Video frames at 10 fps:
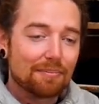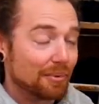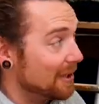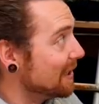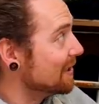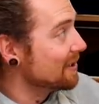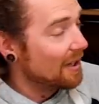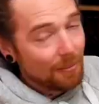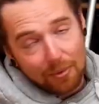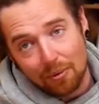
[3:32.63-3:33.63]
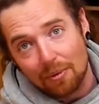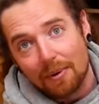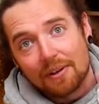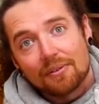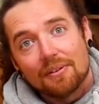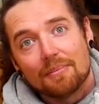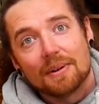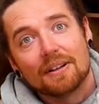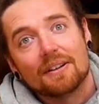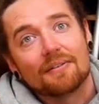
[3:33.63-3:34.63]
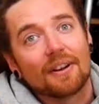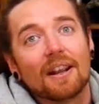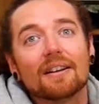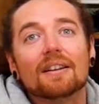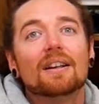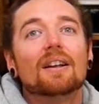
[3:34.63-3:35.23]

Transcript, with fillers: breeze come all the way through the middle of the van.